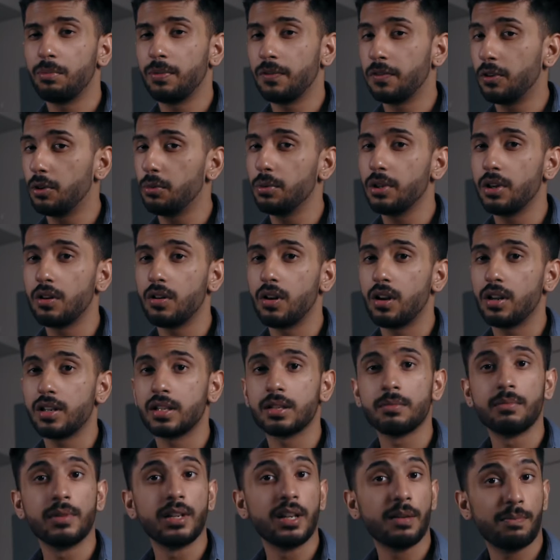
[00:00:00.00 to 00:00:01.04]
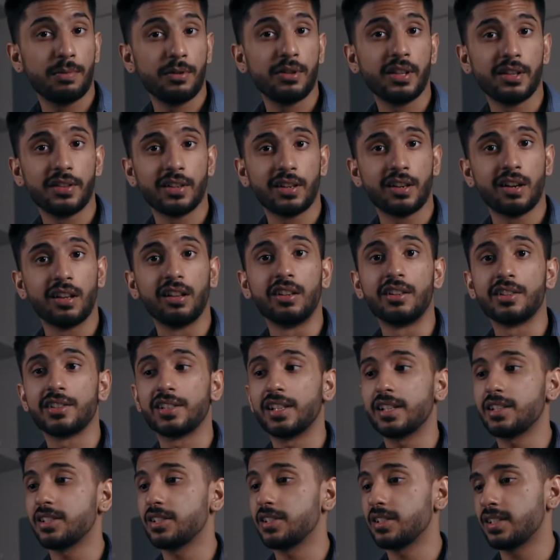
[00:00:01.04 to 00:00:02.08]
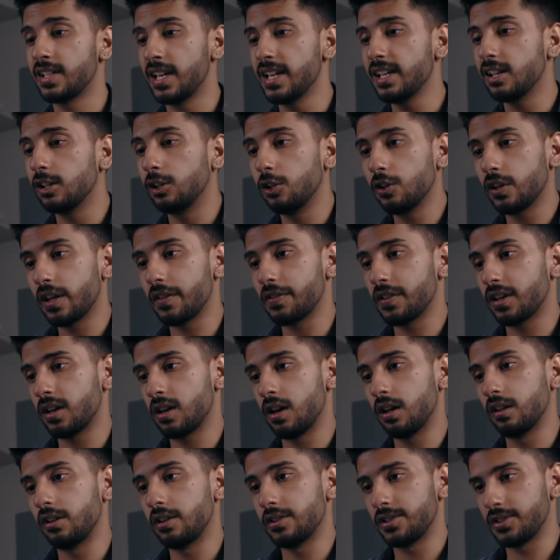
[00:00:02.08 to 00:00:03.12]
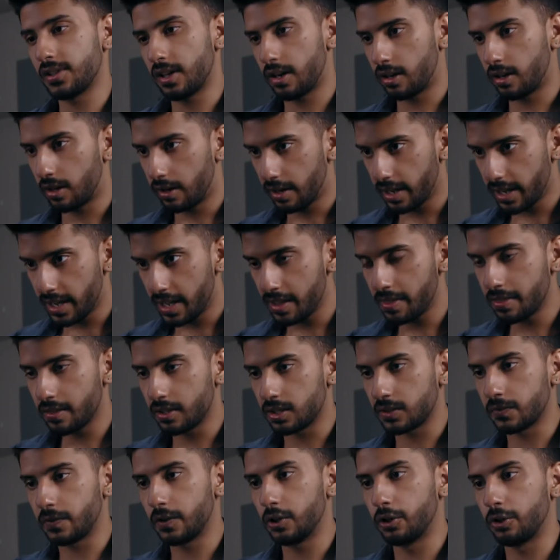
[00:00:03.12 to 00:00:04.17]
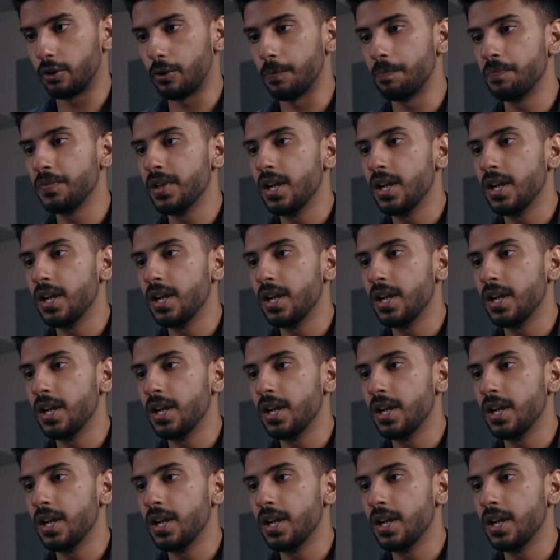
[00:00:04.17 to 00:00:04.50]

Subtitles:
before we go on to manipulate the colors, let's take a look at the colors that are in this photo.